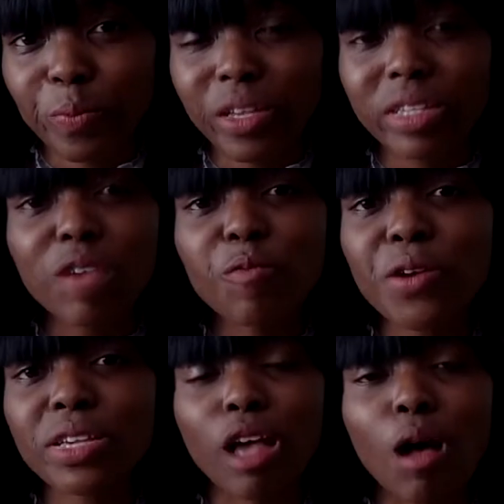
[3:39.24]
Say, for
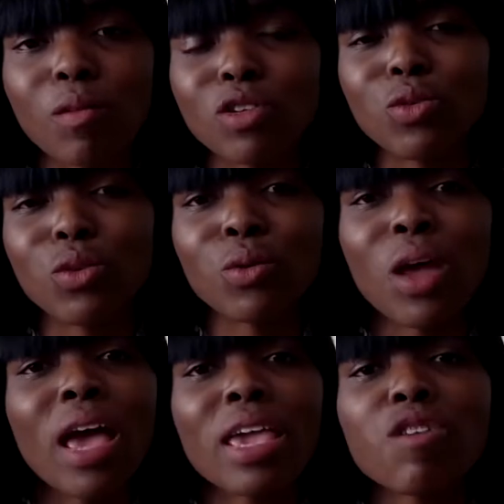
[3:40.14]
example, you could
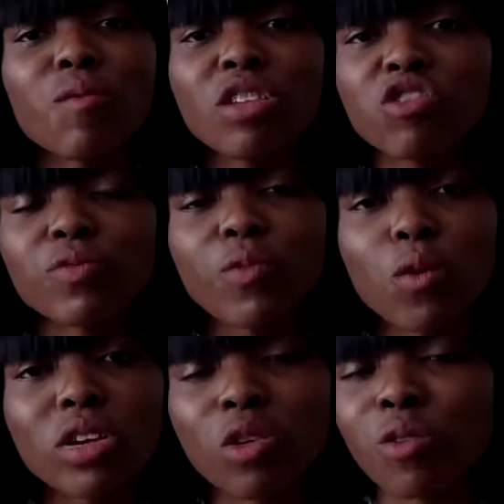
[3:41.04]
even just
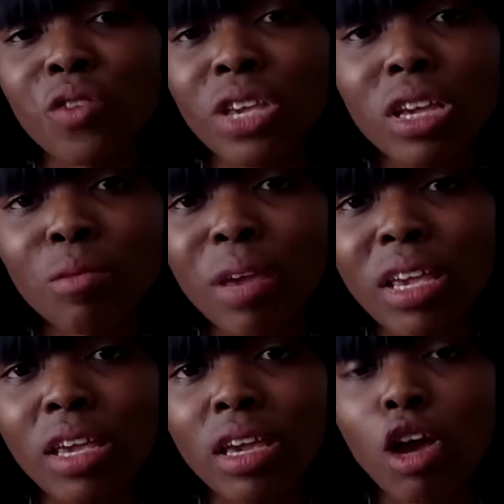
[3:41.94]
focus on vegan
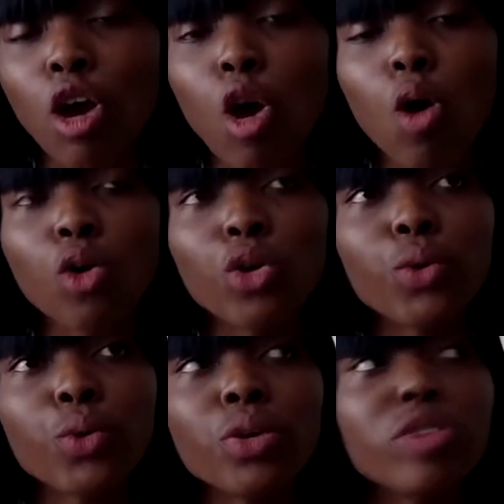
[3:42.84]
baking, or you
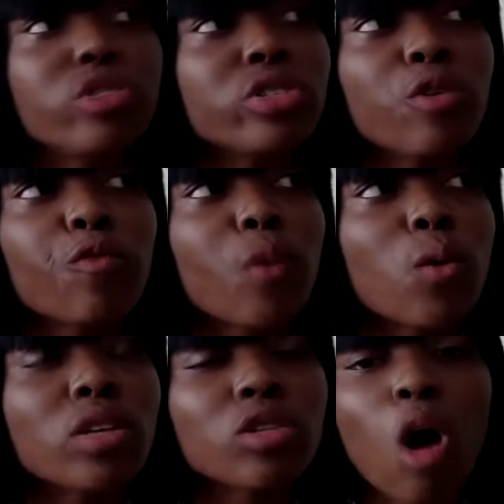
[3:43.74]
could just
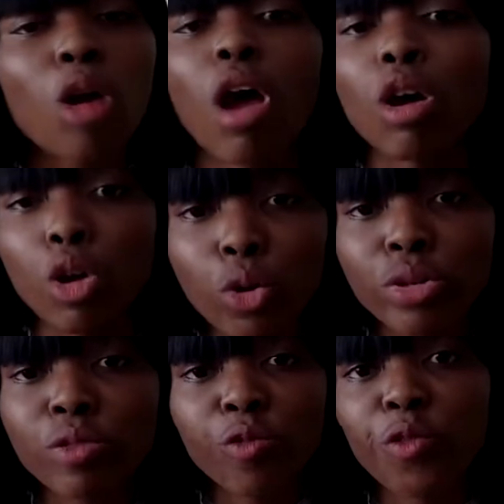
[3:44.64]
focus on
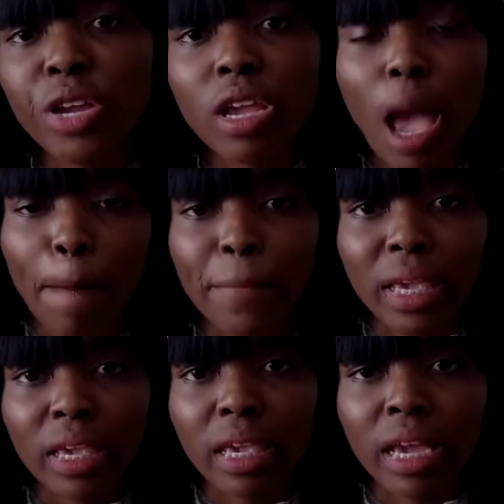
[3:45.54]
gluten free
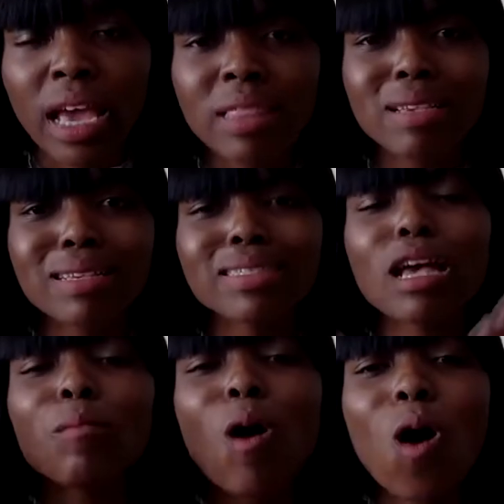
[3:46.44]
baking. These are
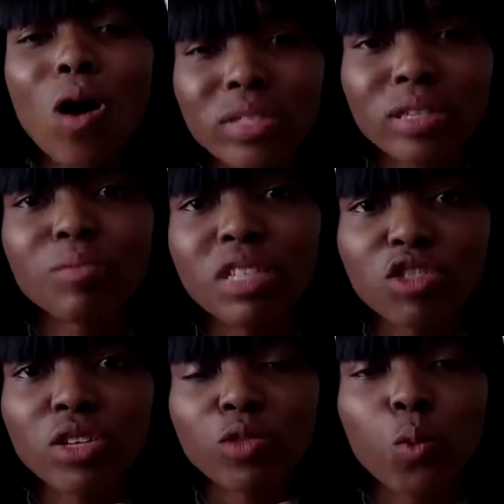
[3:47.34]
some awesome
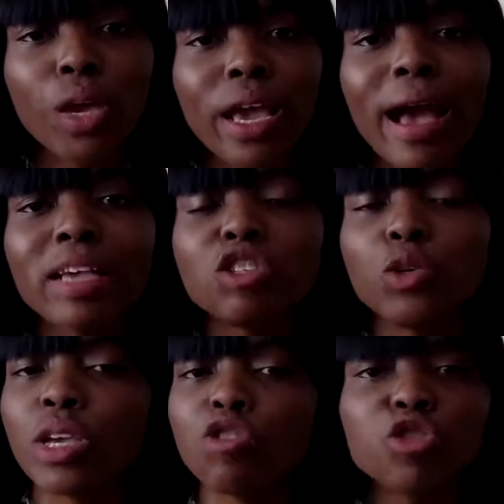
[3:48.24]
niches where, guys, you
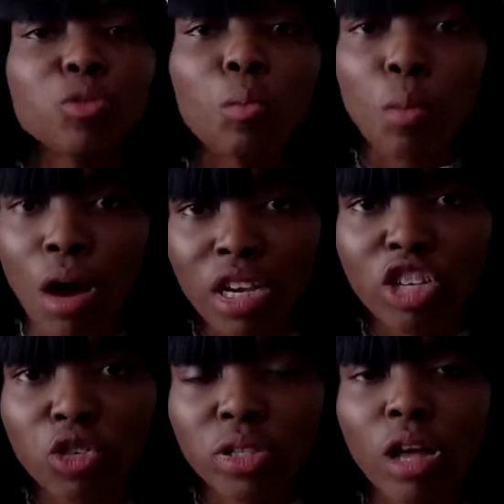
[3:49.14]
can just
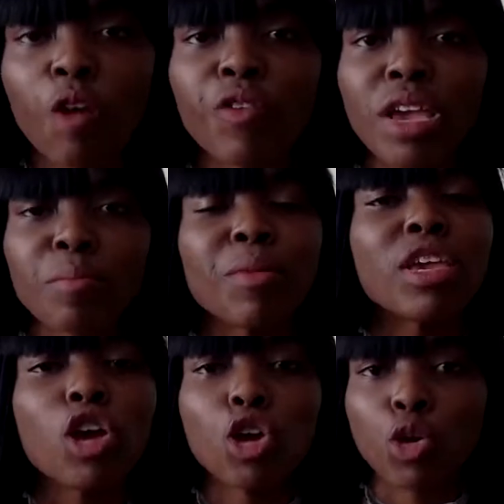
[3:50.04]
market yourself and
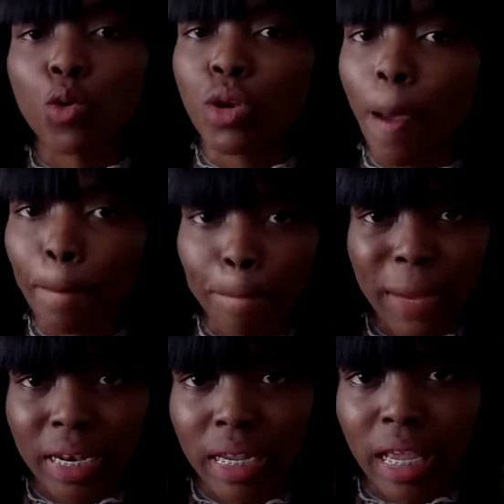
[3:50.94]
make good
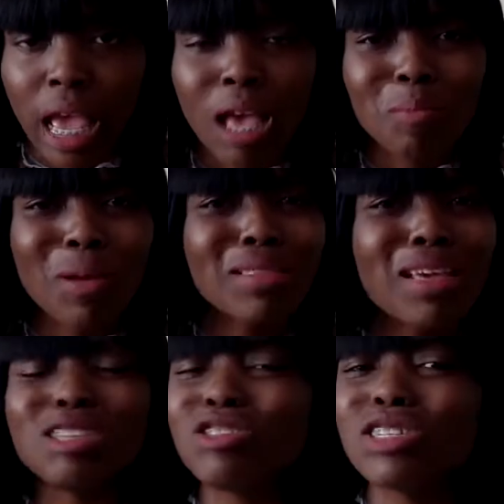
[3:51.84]
money. But
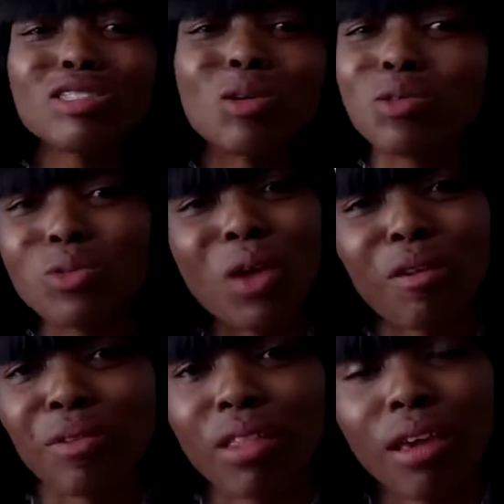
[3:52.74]
then just don't do
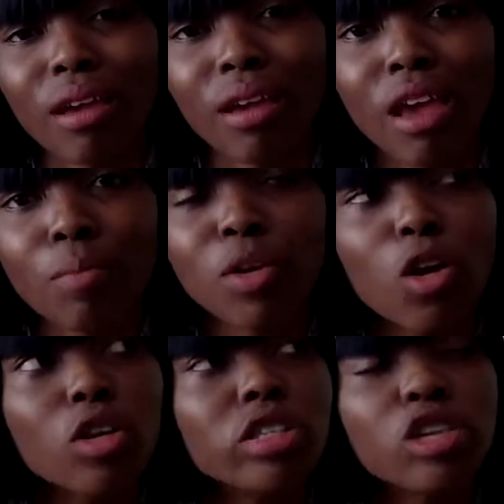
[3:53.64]
everything
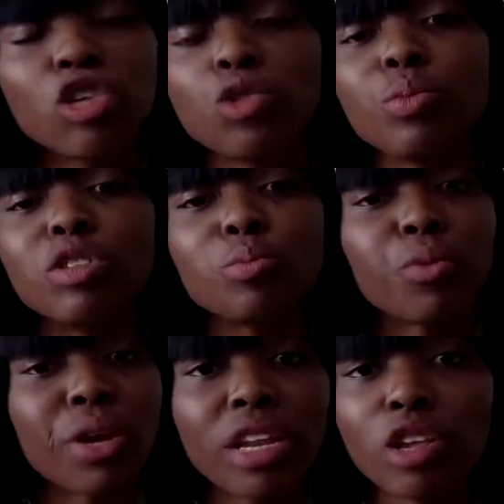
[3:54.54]
because you'd be
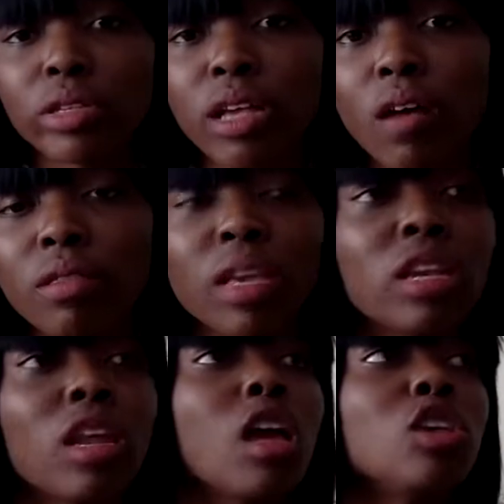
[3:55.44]
spreading yourself
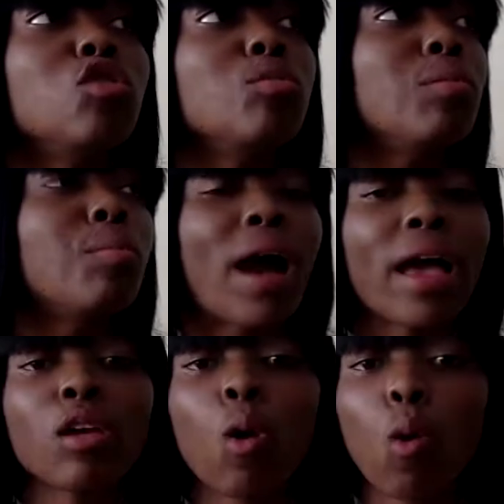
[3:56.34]
thin, you'd be
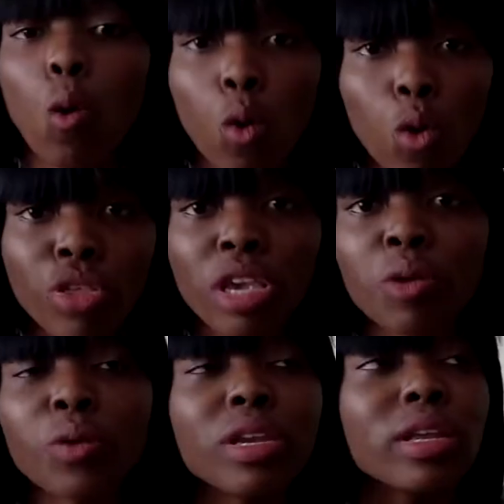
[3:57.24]
buying all the
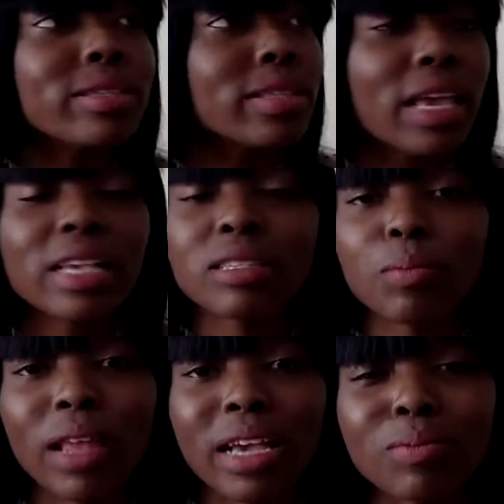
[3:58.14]
ingredients the cake supplies.